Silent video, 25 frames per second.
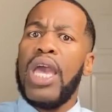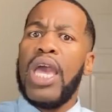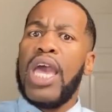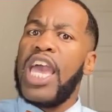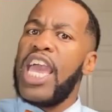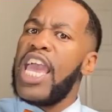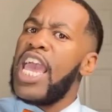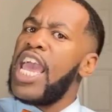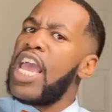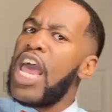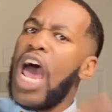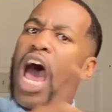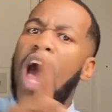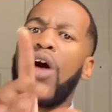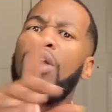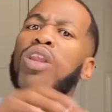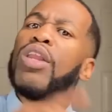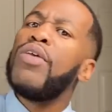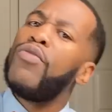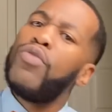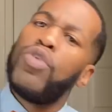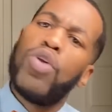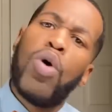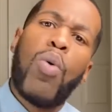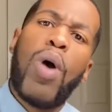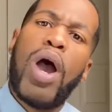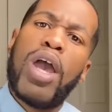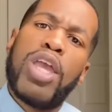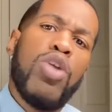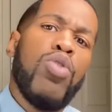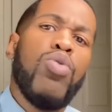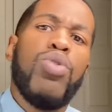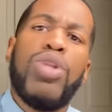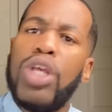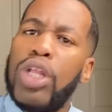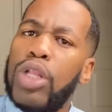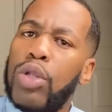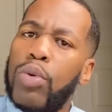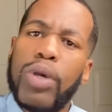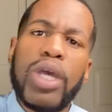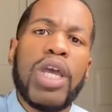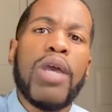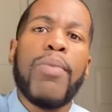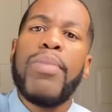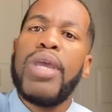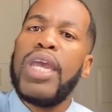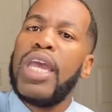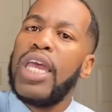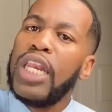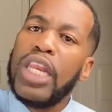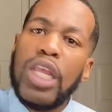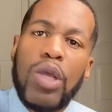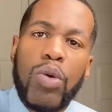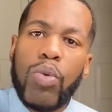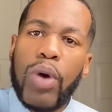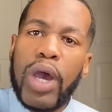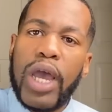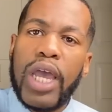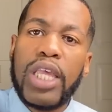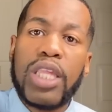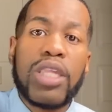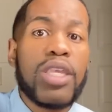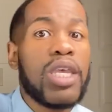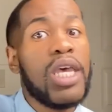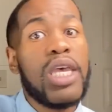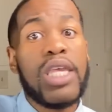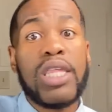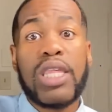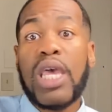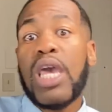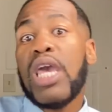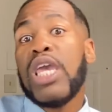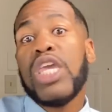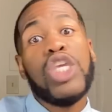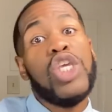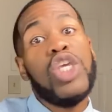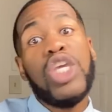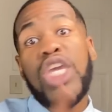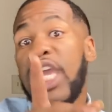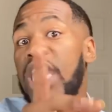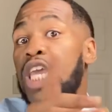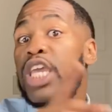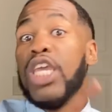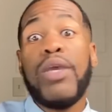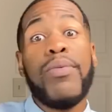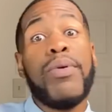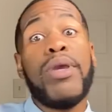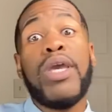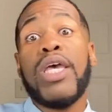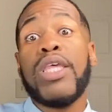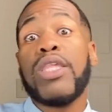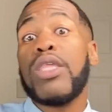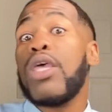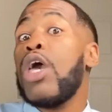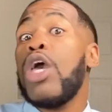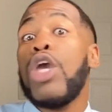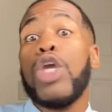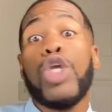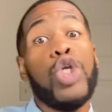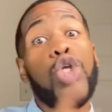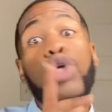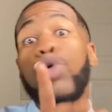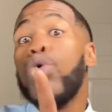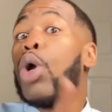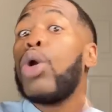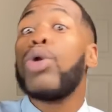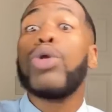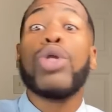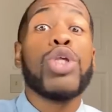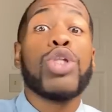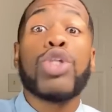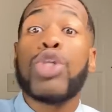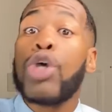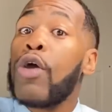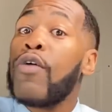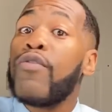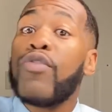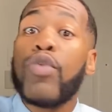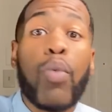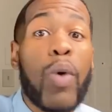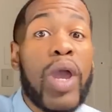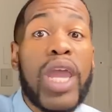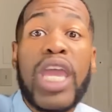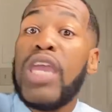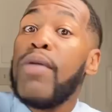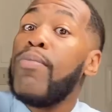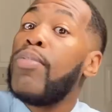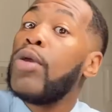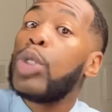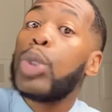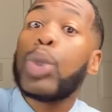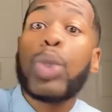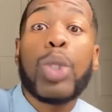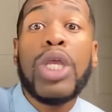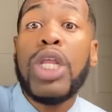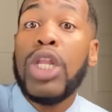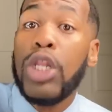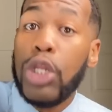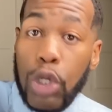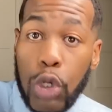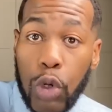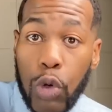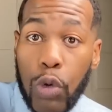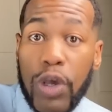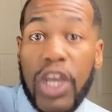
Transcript: And I don't even know why you dealing with him anyways, cause he because you don't deserve the way he been treating you.